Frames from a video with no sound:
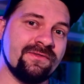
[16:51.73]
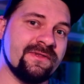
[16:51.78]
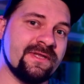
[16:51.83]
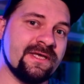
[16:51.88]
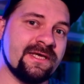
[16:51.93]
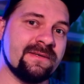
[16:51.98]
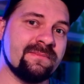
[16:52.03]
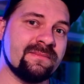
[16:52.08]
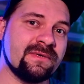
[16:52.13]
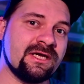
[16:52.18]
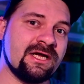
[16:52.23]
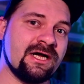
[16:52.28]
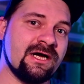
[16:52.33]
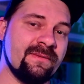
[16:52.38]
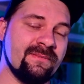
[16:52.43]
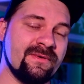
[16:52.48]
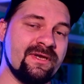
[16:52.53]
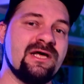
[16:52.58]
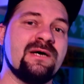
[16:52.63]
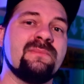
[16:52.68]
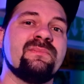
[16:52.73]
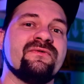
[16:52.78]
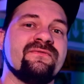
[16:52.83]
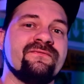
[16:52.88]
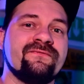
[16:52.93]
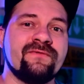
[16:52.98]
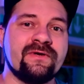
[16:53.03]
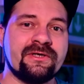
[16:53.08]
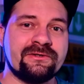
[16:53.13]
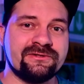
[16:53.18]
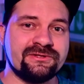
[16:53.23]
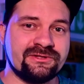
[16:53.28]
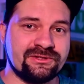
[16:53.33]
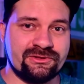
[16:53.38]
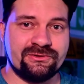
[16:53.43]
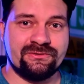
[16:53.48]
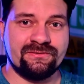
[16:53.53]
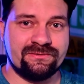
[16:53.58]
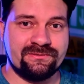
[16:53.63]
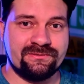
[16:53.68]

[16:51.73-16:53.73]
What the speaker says: them coming up very soon.